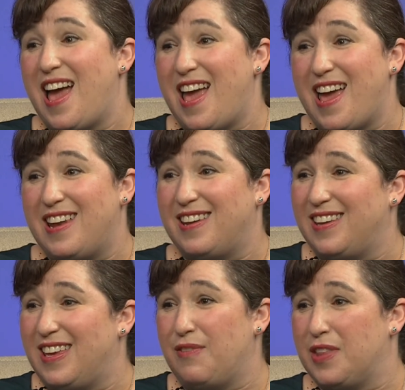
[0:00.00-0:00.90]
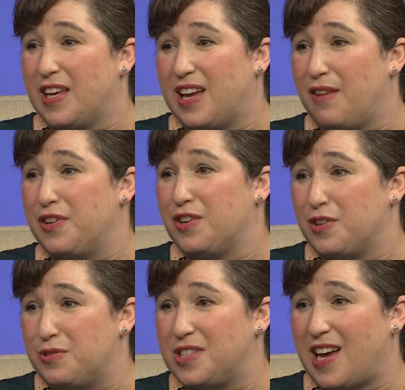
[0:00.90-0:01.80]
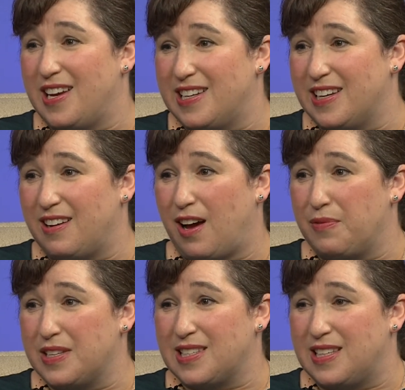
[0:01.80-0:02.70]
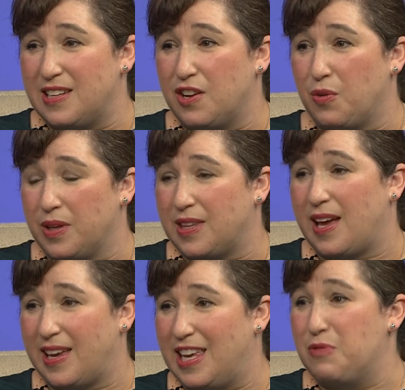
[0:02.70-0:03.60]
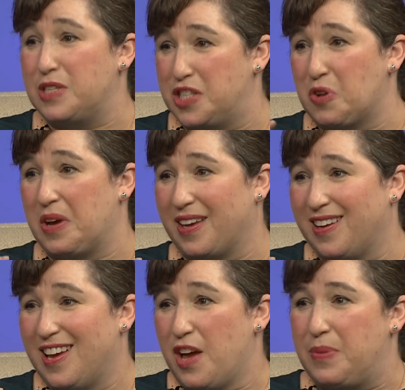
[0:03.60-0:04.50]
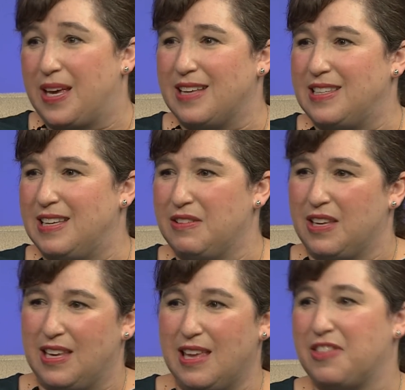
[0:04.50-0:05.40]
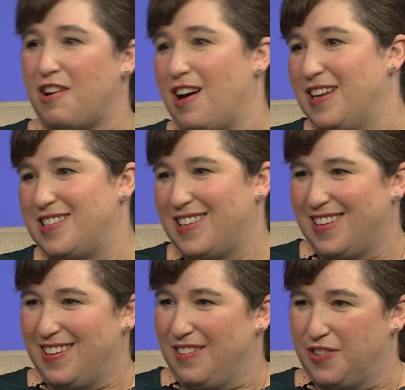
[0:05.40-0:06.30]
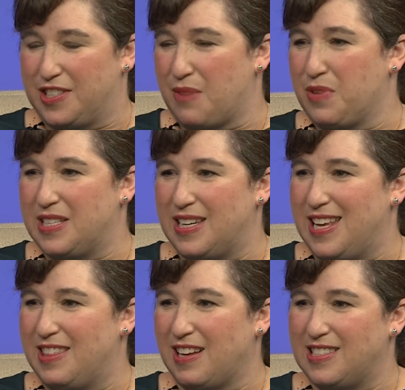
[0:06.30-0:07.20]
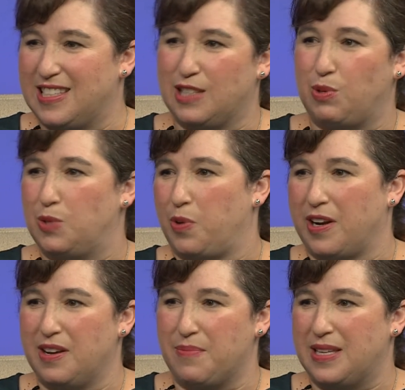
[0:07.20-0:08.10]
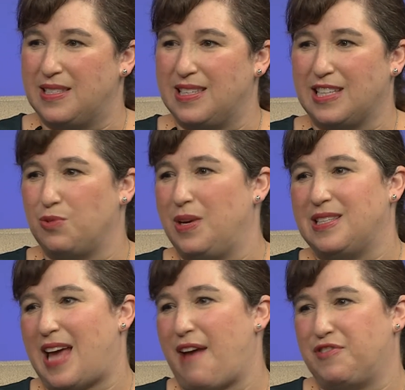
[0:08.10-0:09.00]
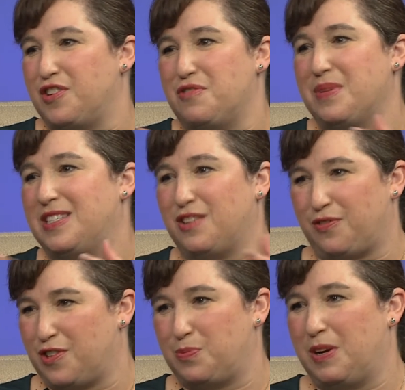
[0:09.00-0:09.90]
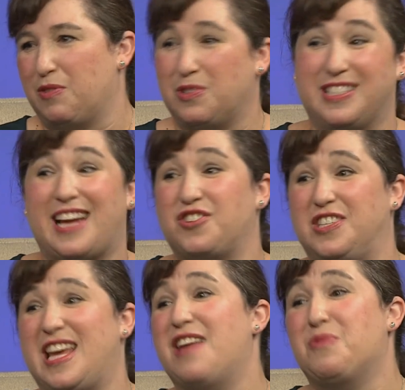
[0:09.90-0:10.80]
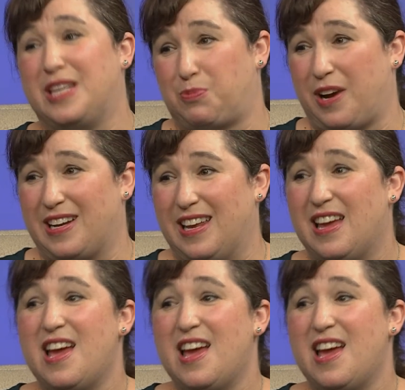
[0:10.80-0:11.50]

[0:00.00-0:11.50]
And even the governor who signed it obviously didn't know what the heck he was doing because he, he thought, for some reason, he thought six weeks pregnant meant six weeks after you missed your first period, which is actually 10 weeks pregnant.